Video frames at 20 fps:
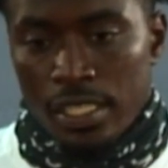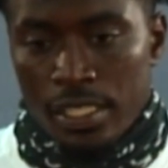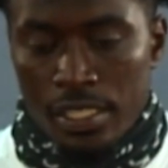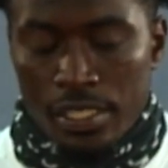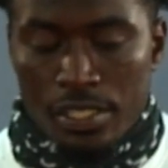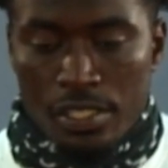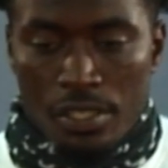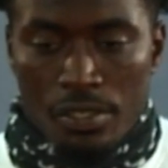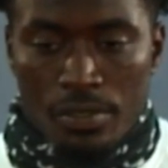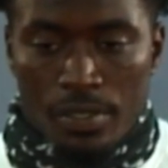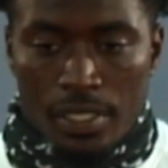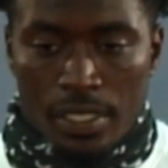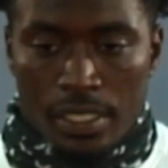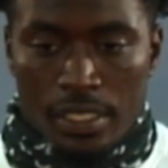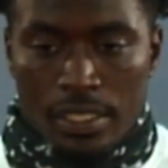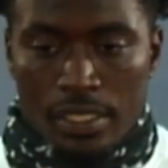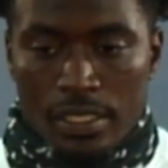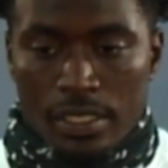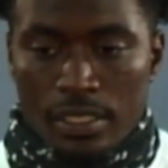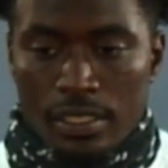
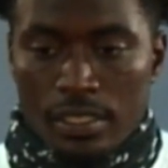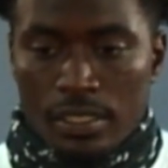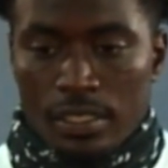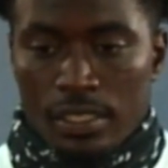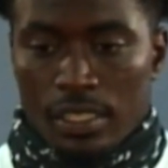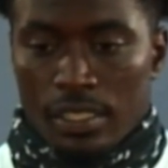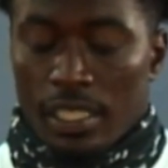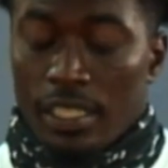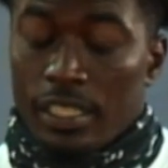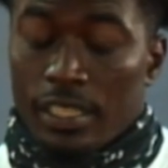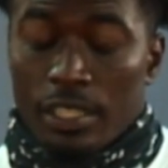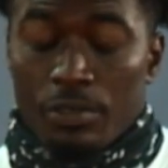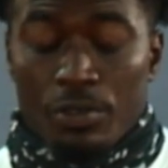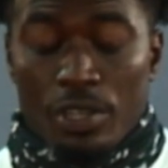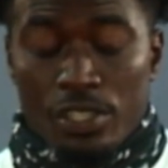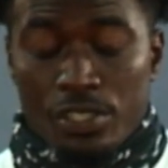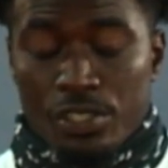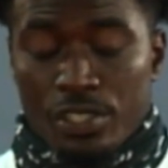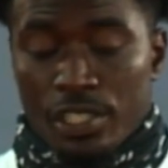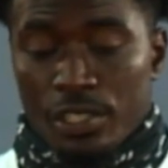So another thing we
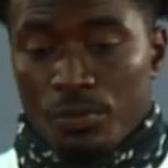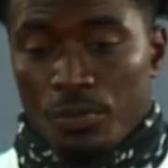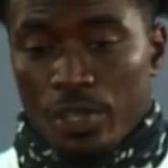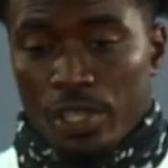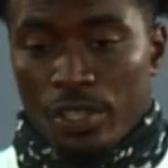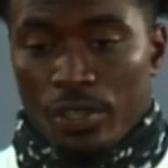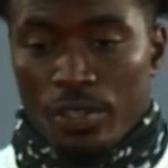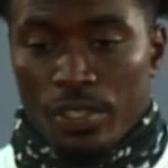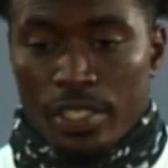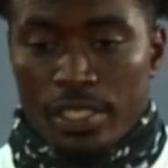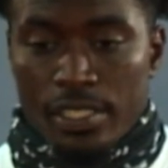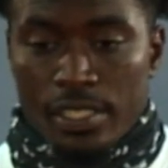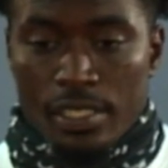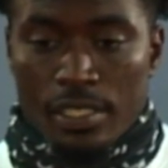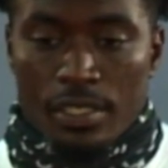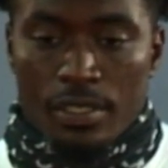also need to work on is